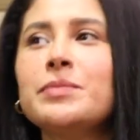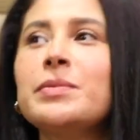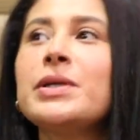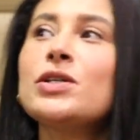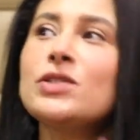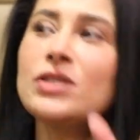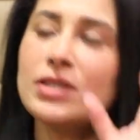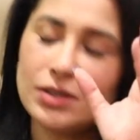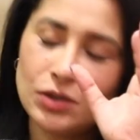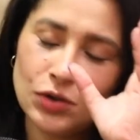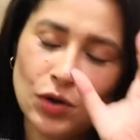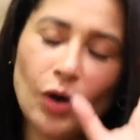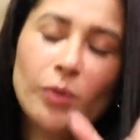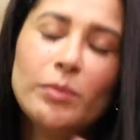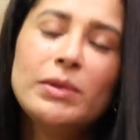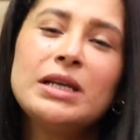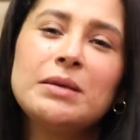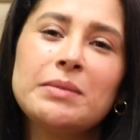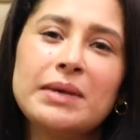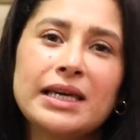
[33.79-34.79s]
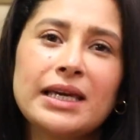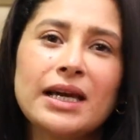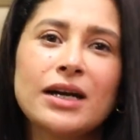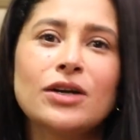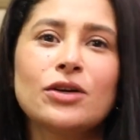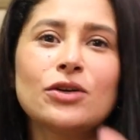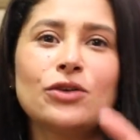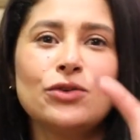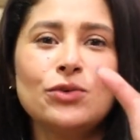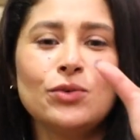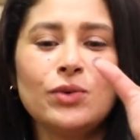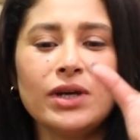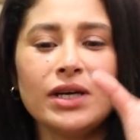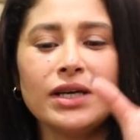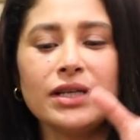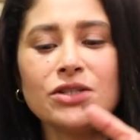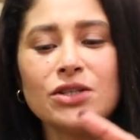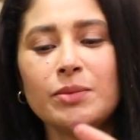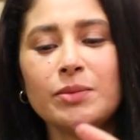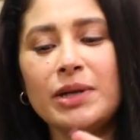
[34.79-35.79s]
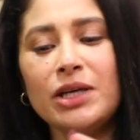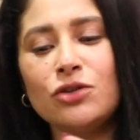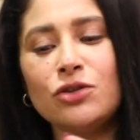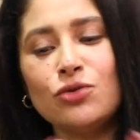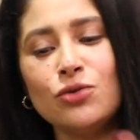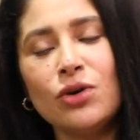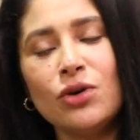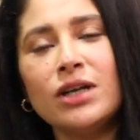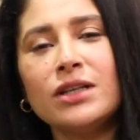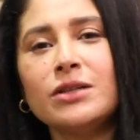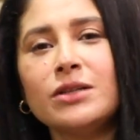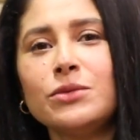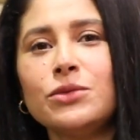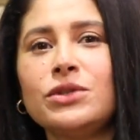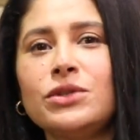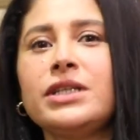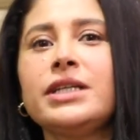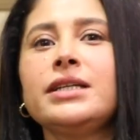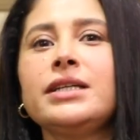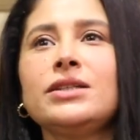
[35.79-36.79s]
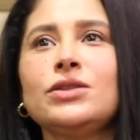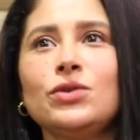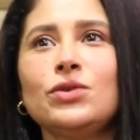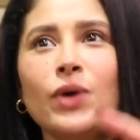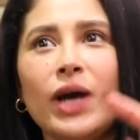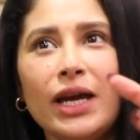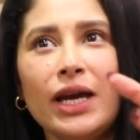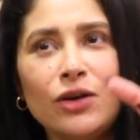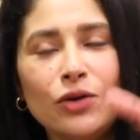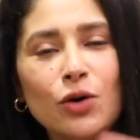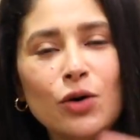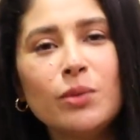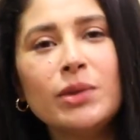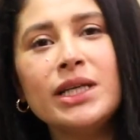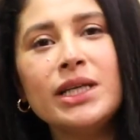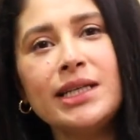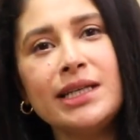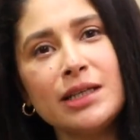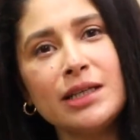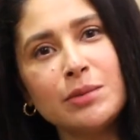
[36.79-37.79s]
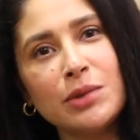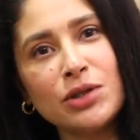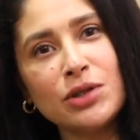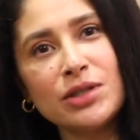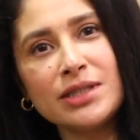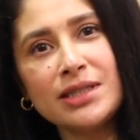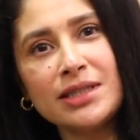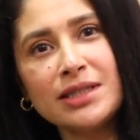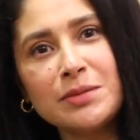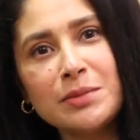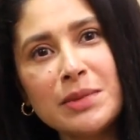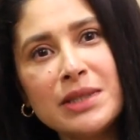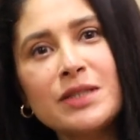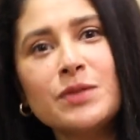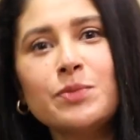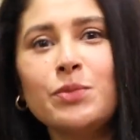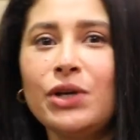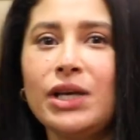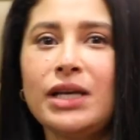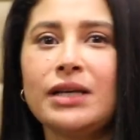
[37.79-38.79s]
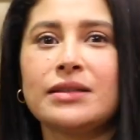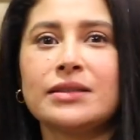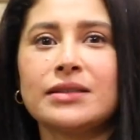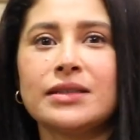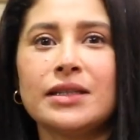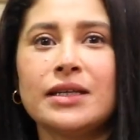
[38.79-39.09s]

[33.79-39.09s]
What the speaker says: Because normally, main kya karti hun ki jab ek show khatam hota hai, to I normally take about a 6 months break.